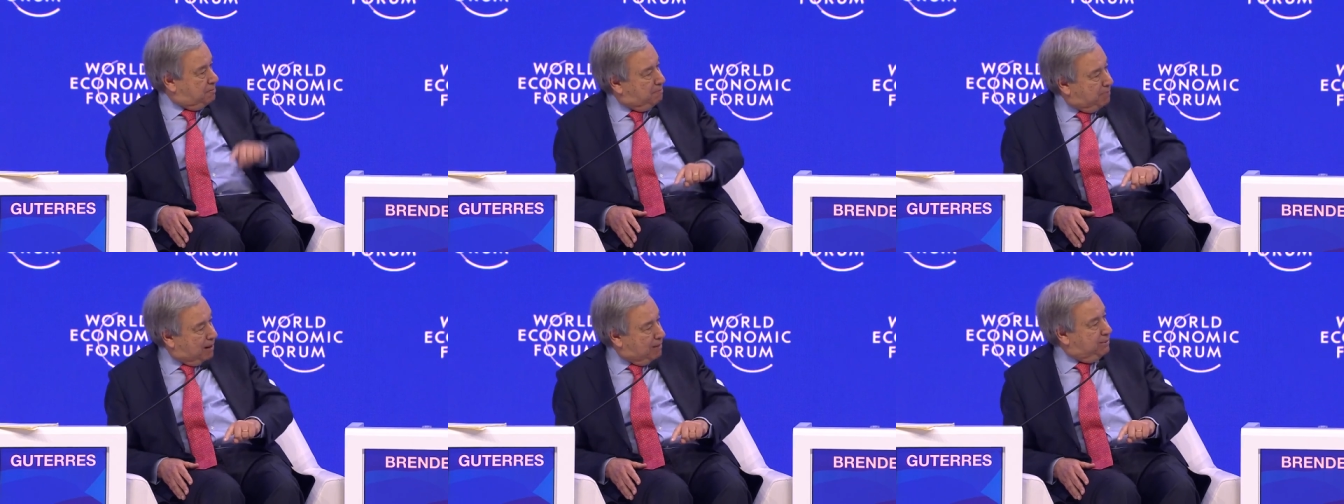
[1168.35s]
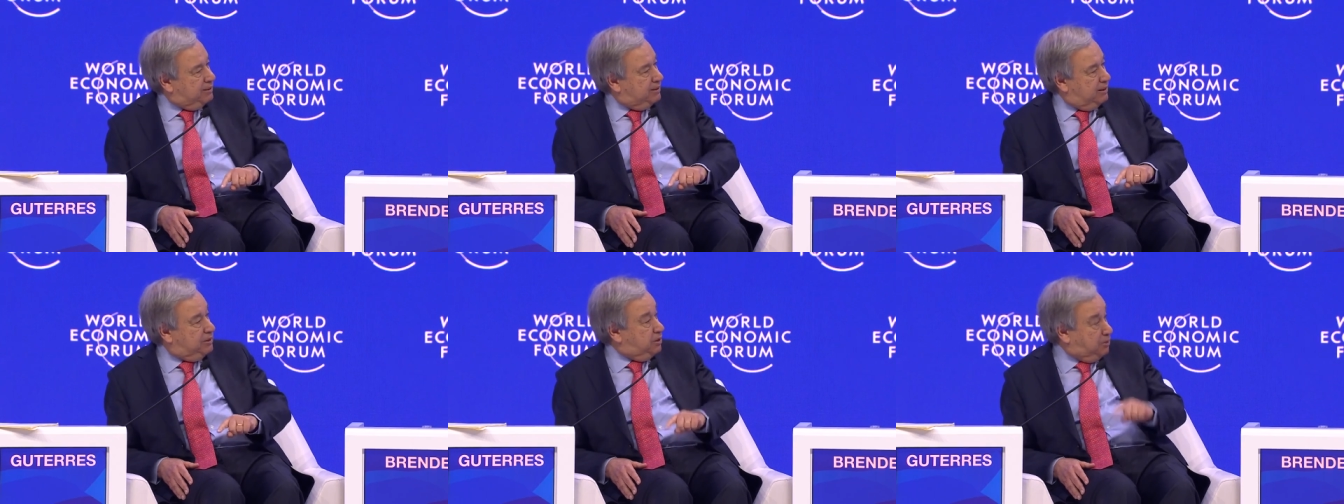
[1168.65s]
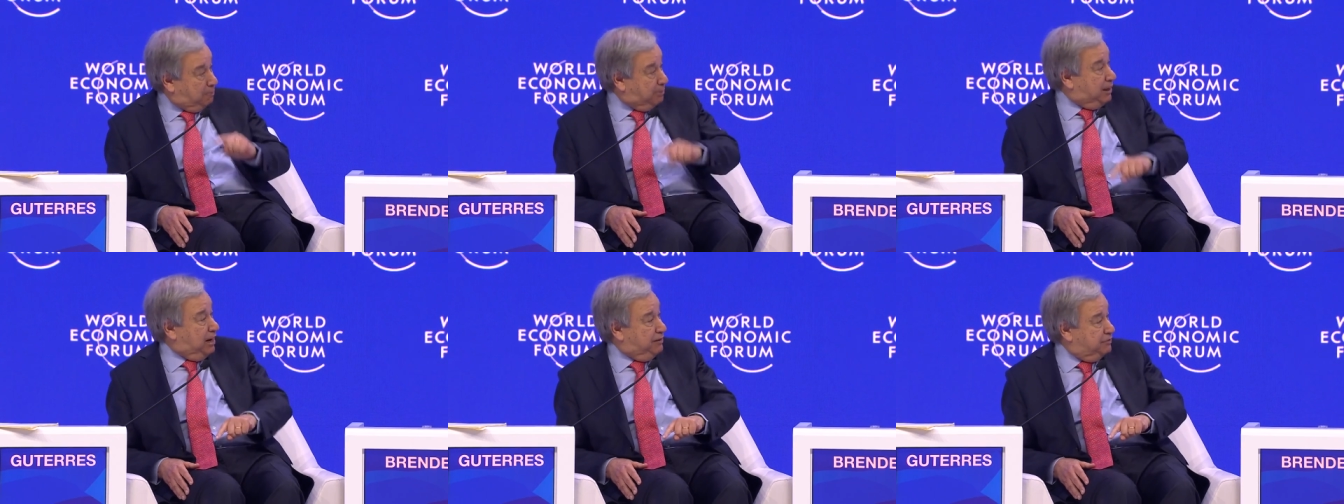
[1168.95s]
public, in
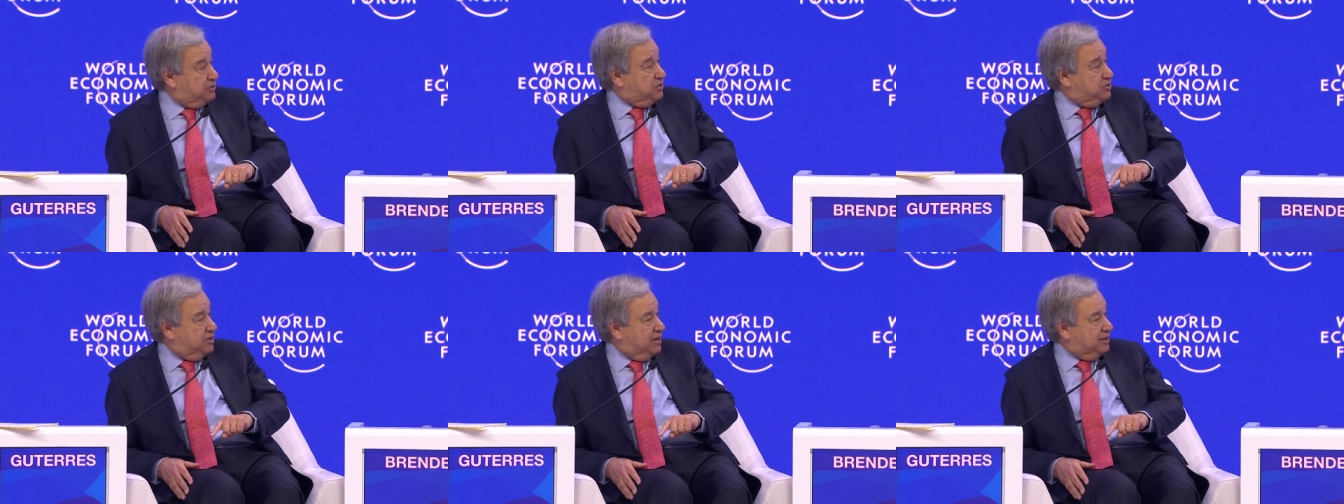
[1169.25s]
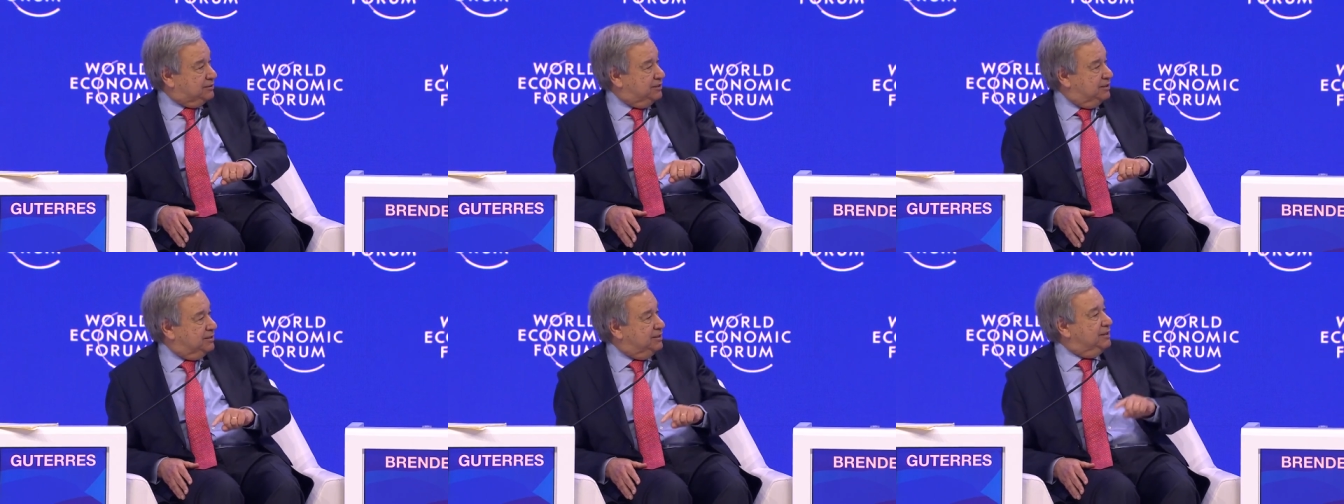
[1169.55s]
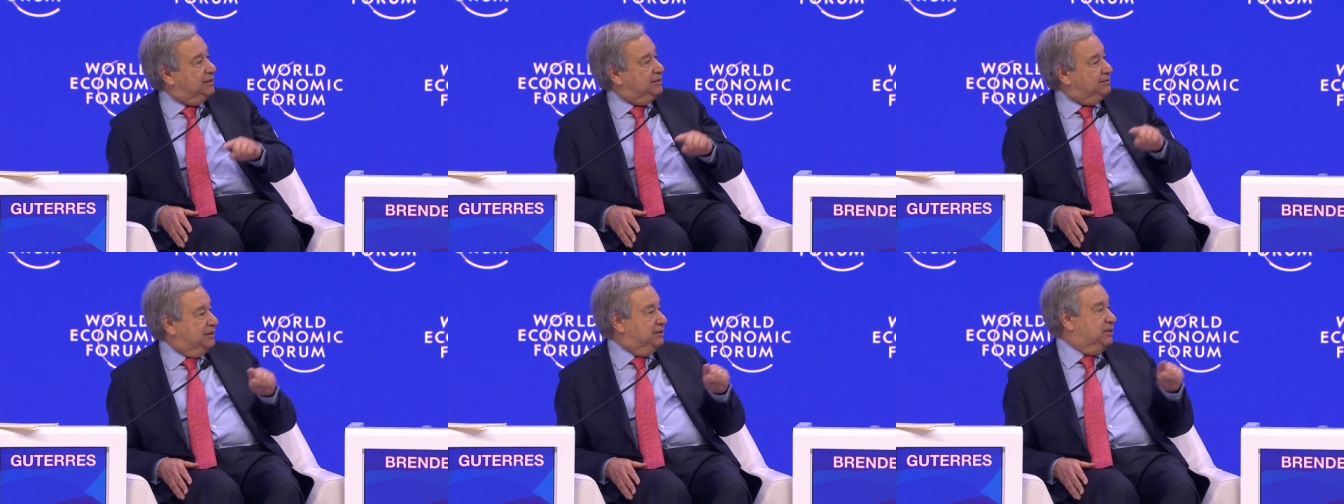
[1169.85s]
the private sector
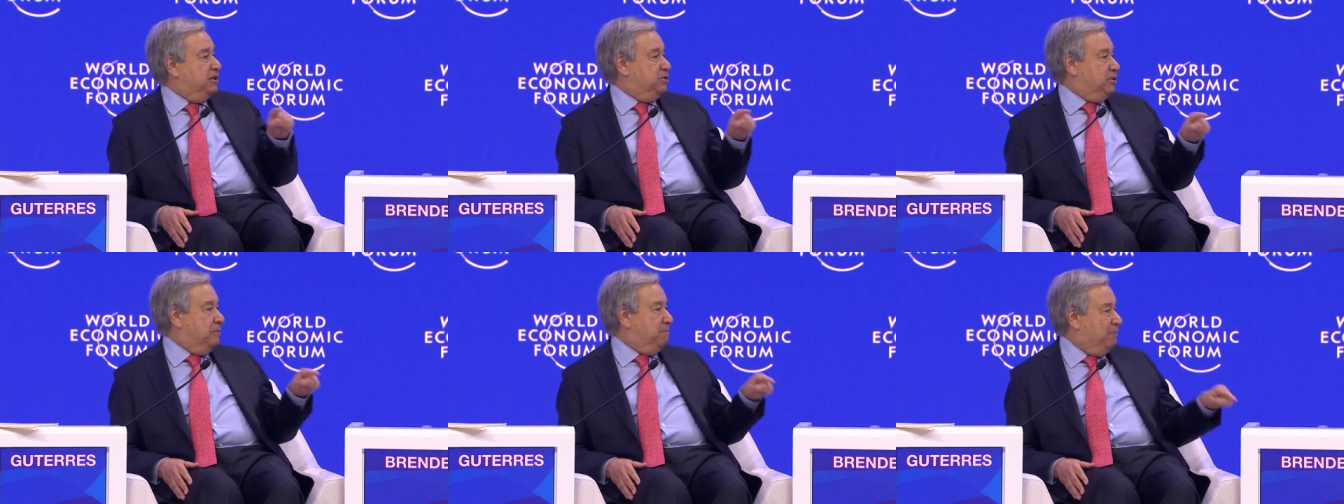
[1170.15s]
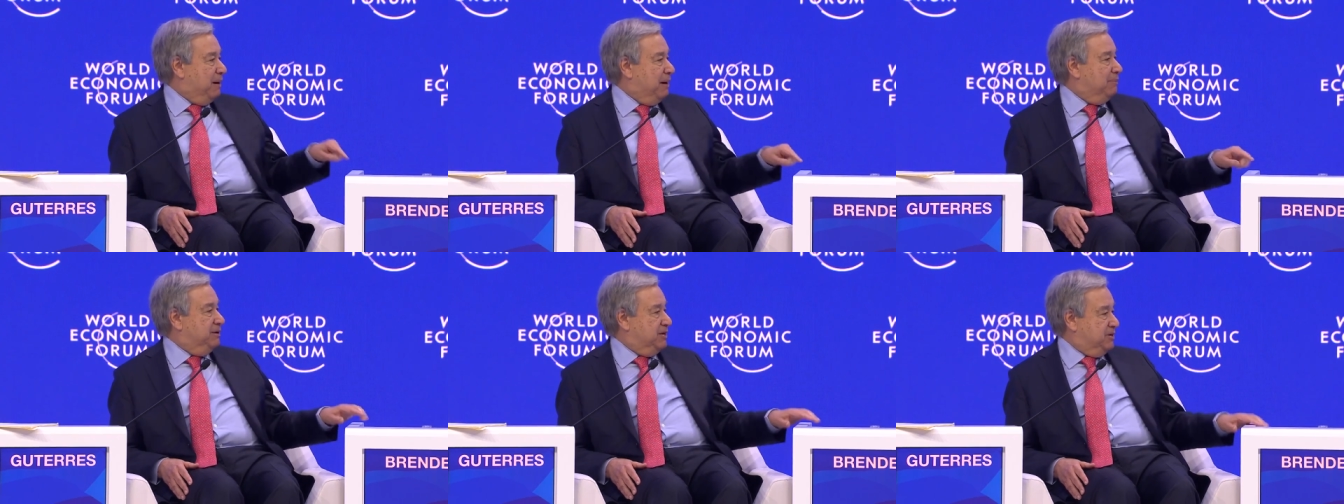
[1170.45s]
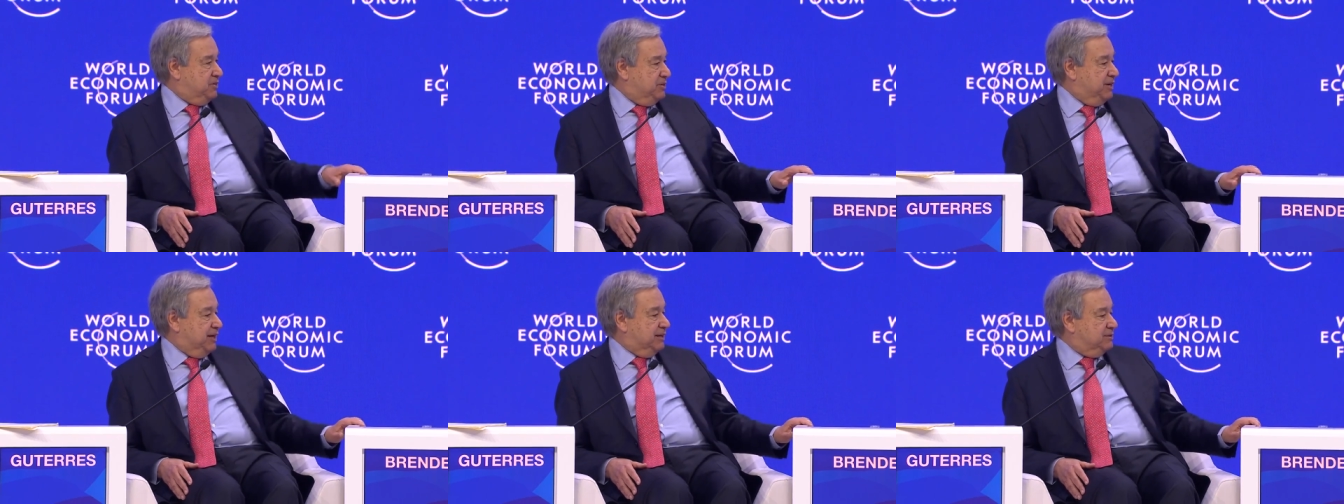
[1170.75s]
than in the
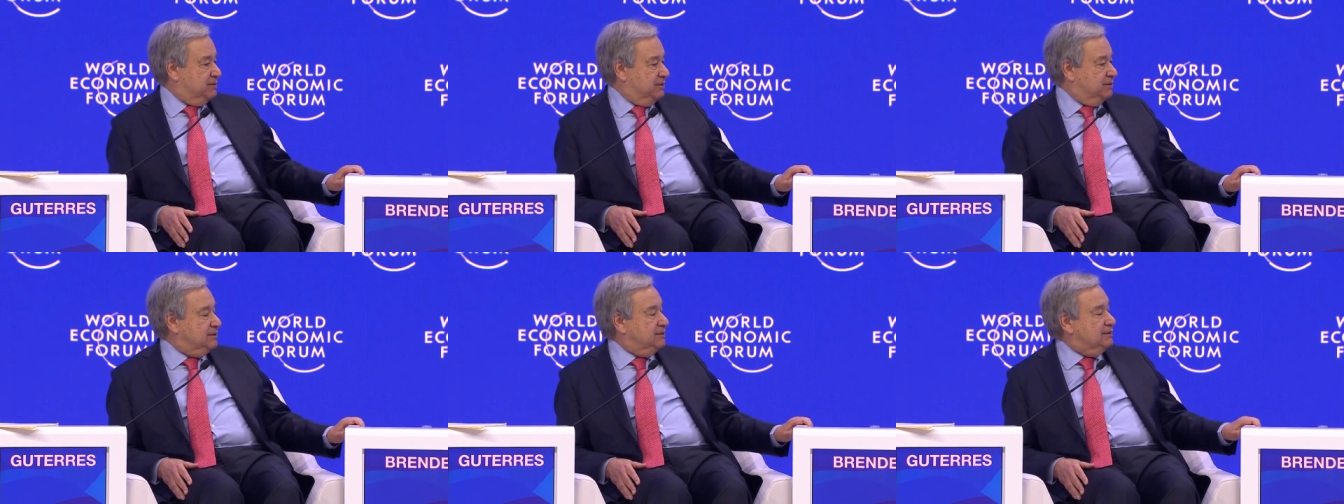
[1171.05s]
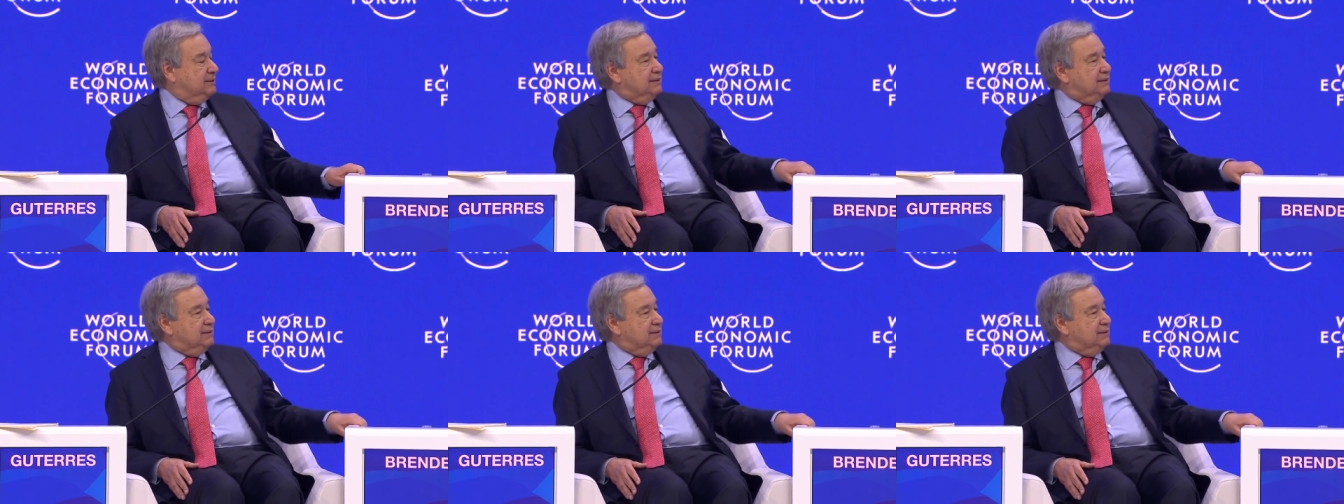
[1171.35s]
public sector.